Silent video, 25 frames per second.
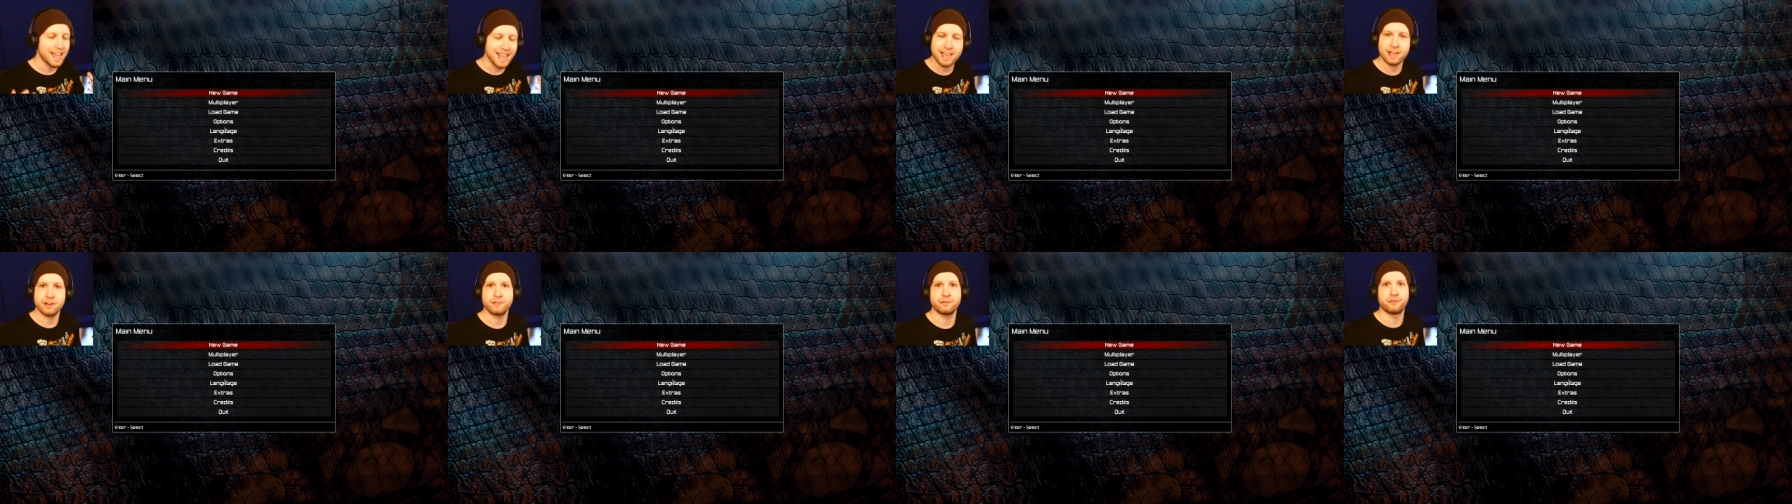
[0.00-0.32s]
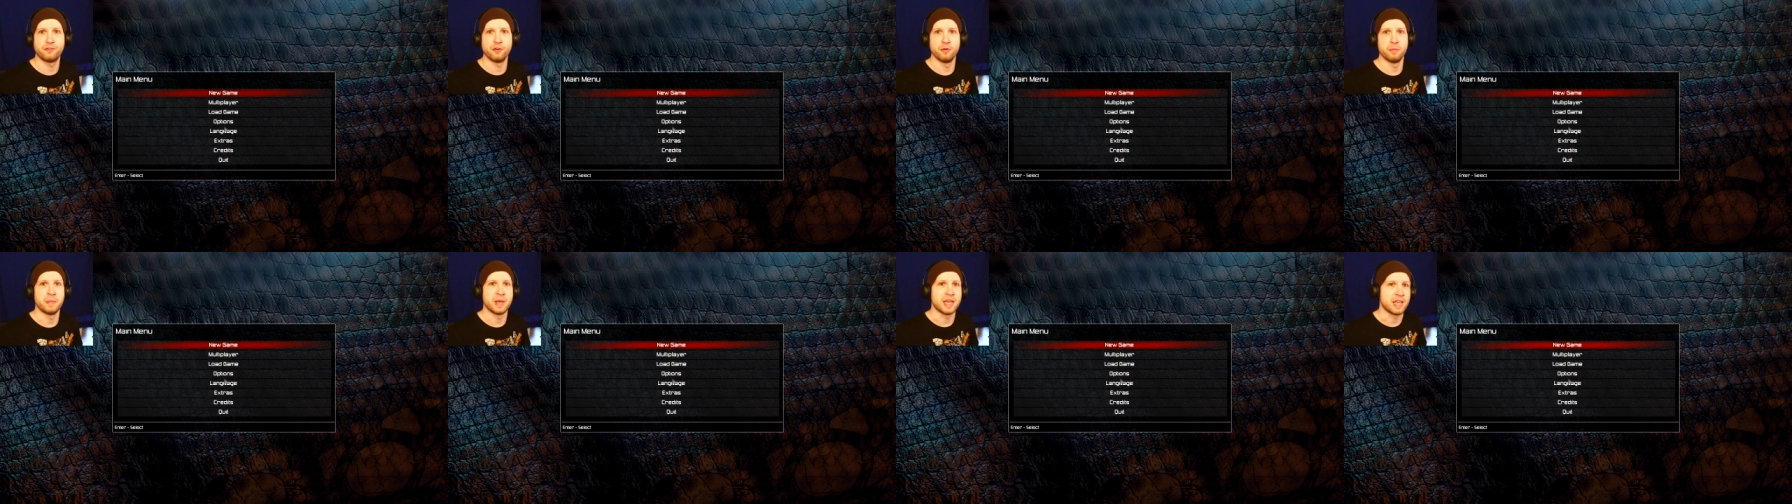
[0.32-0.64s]
it
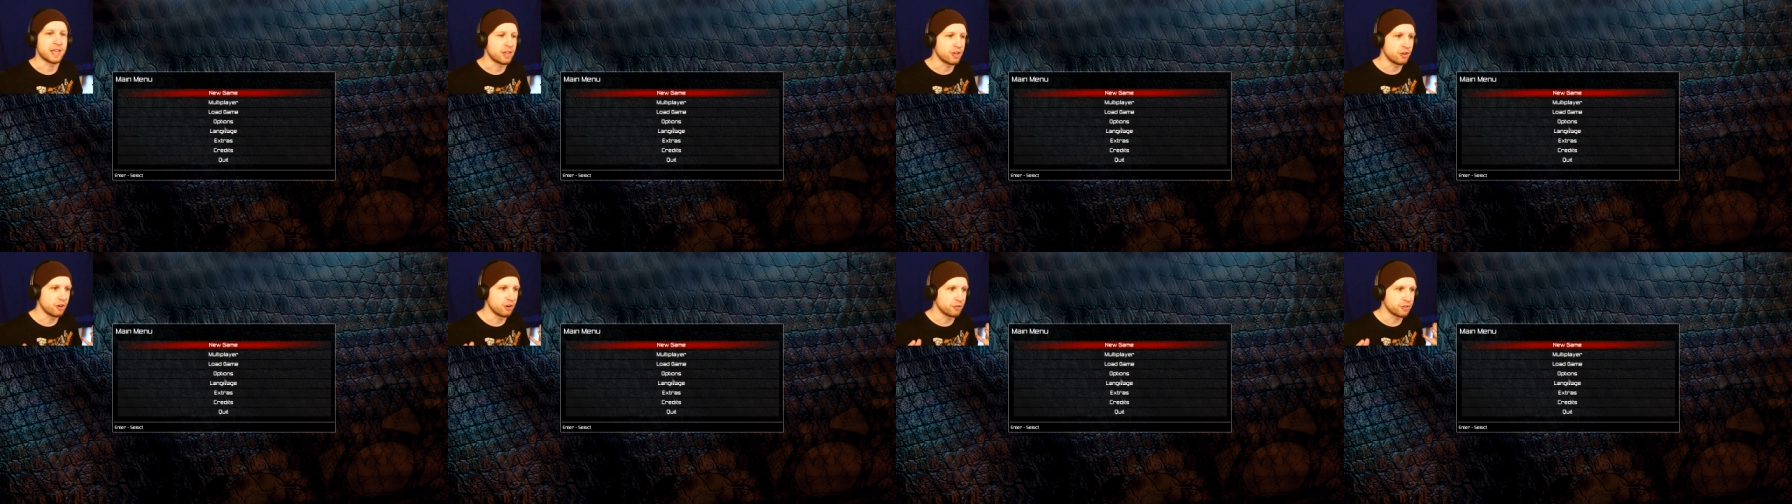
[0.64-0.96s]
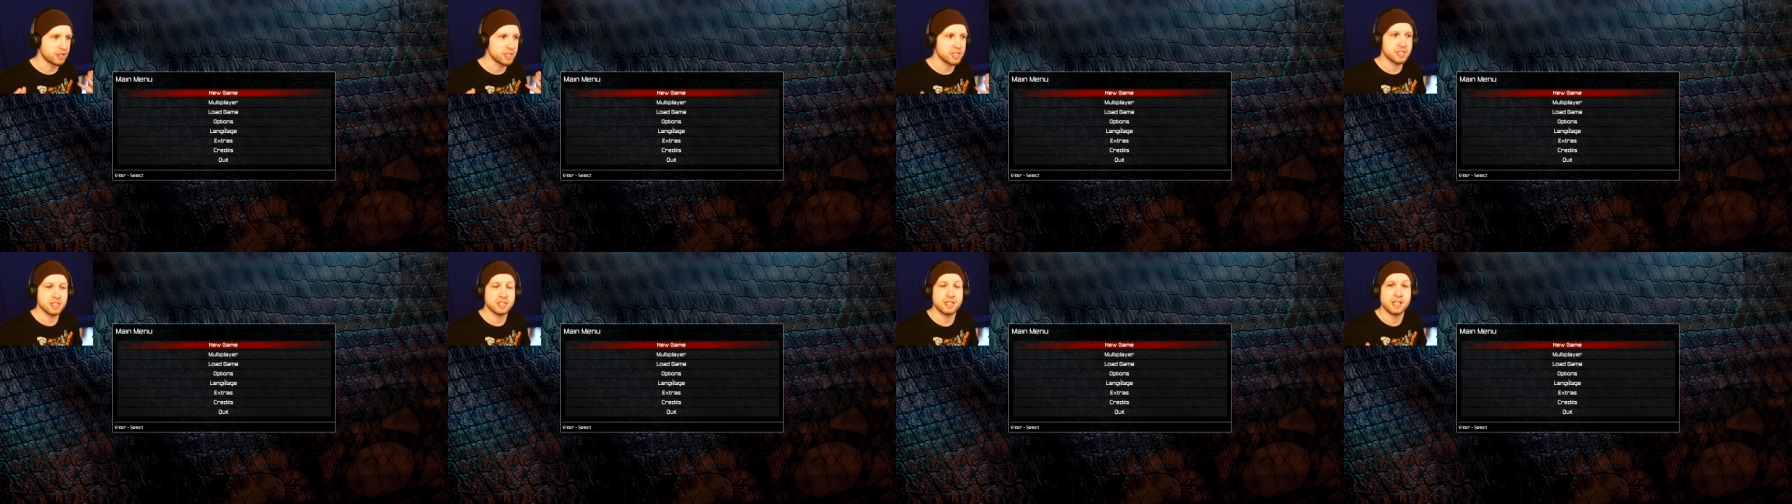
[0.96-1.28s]
for me. You
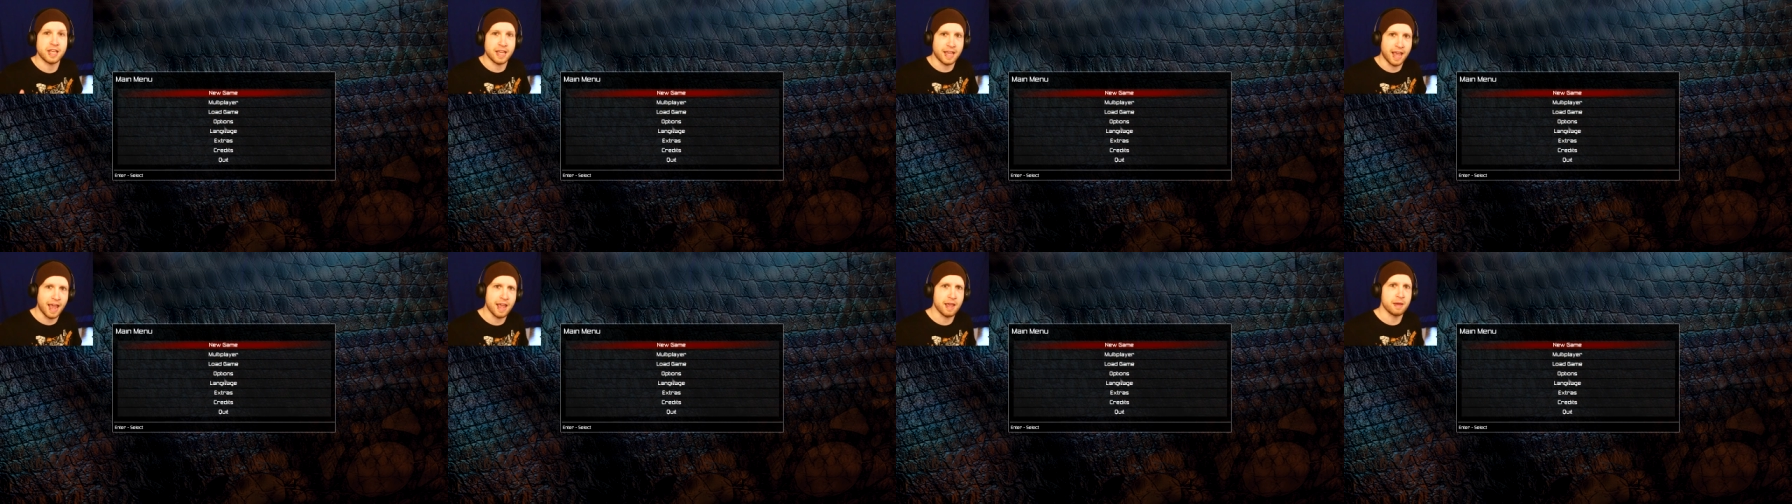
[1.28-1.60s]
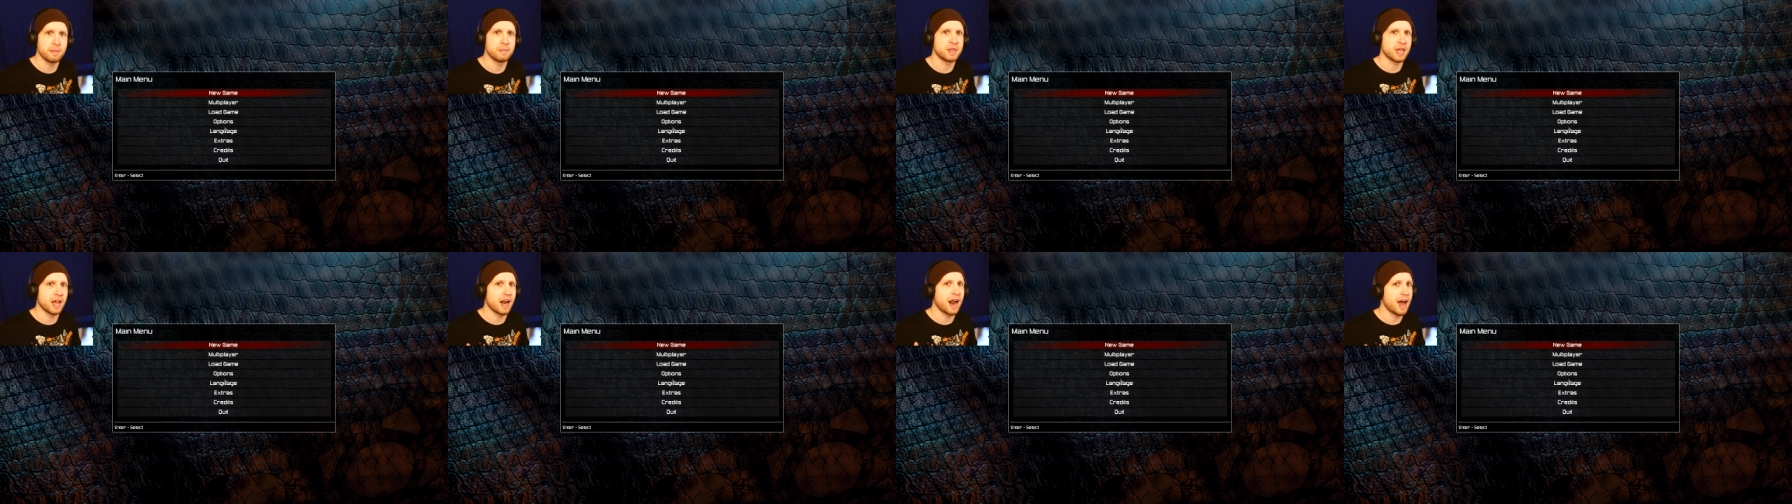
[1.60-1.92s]
know, this is the
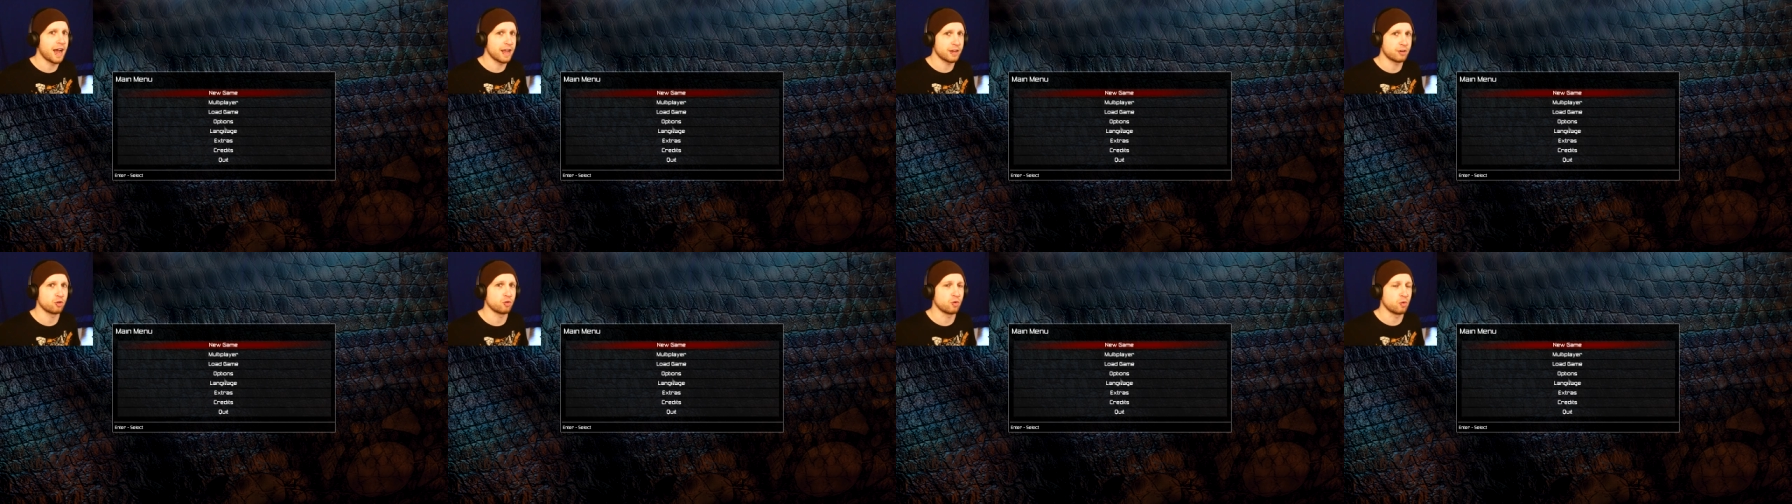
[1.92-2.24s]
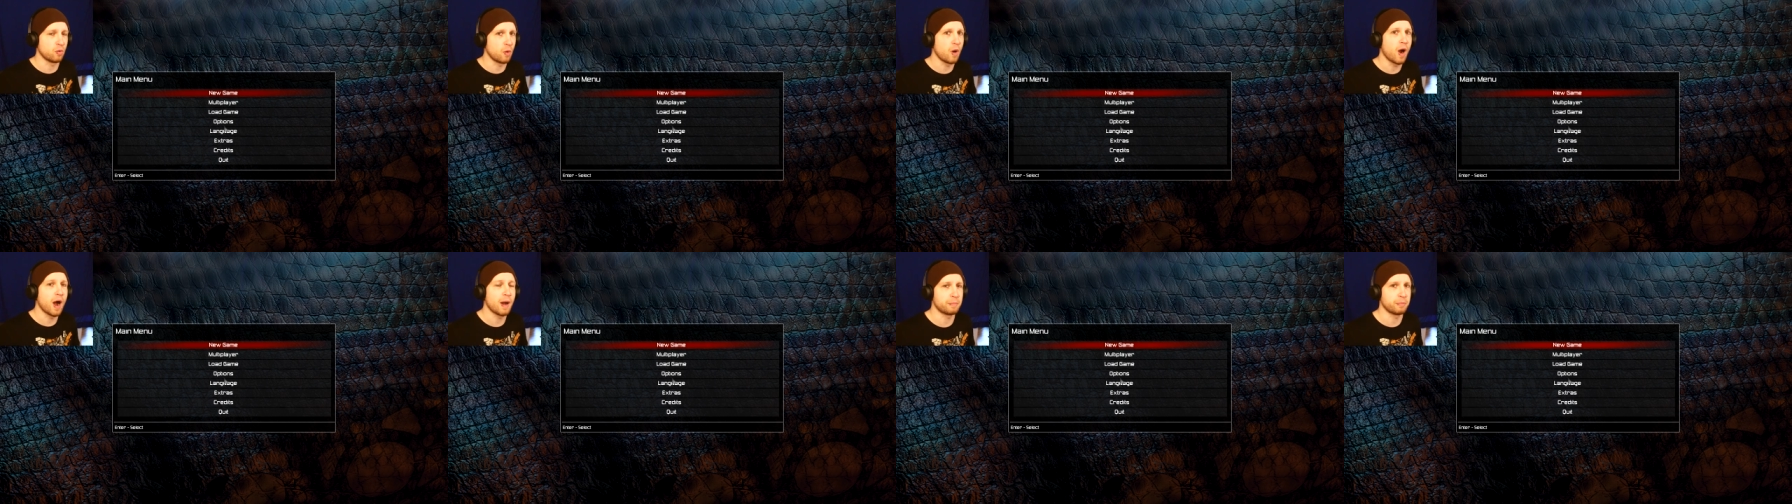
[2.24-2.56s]
game that I
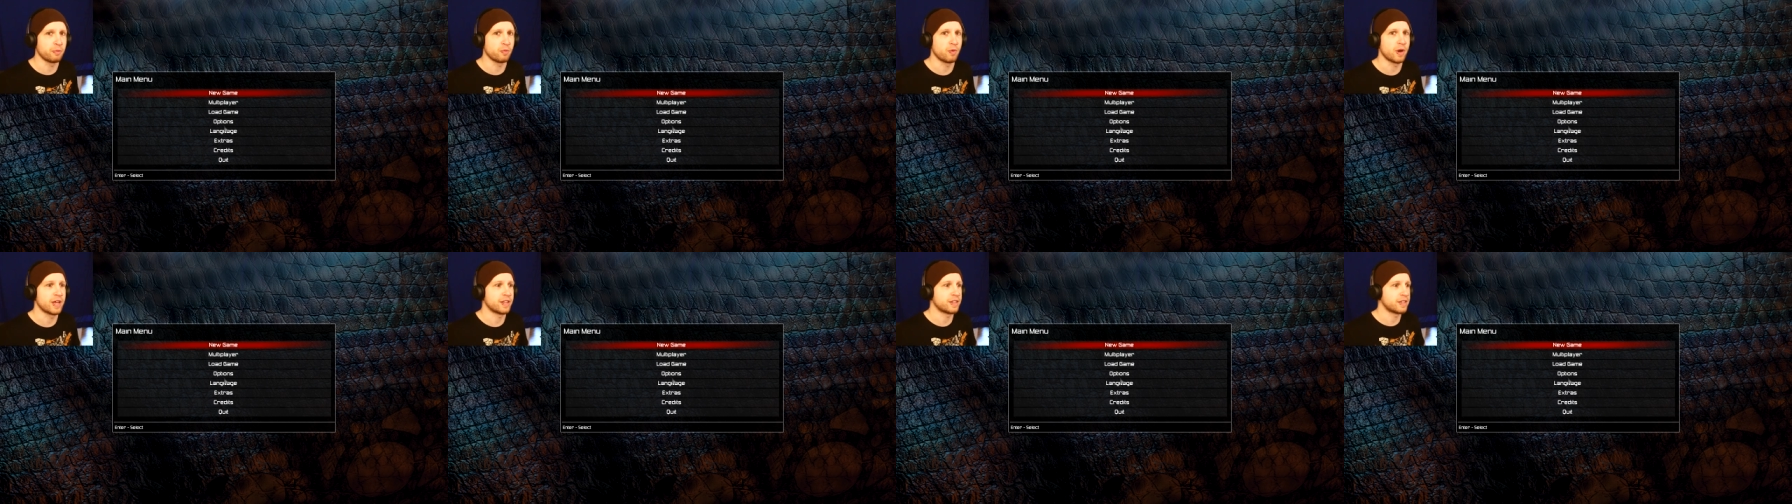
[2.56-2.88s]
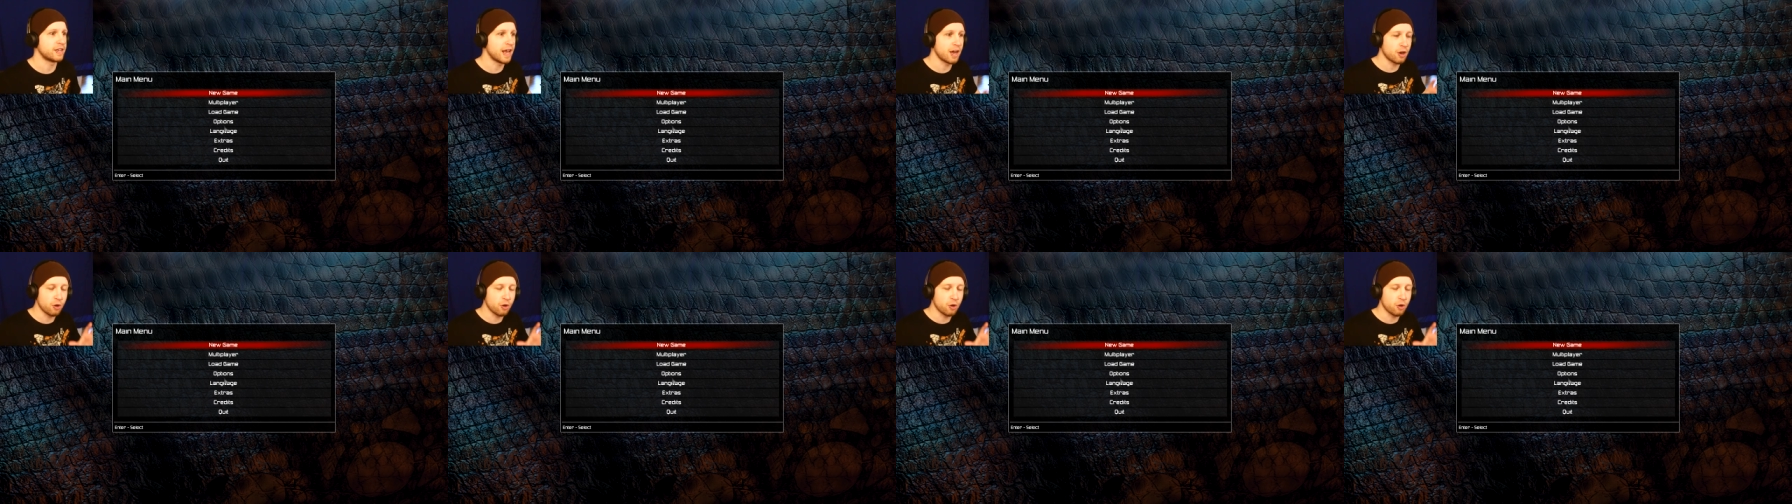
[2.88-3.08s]
grew up with.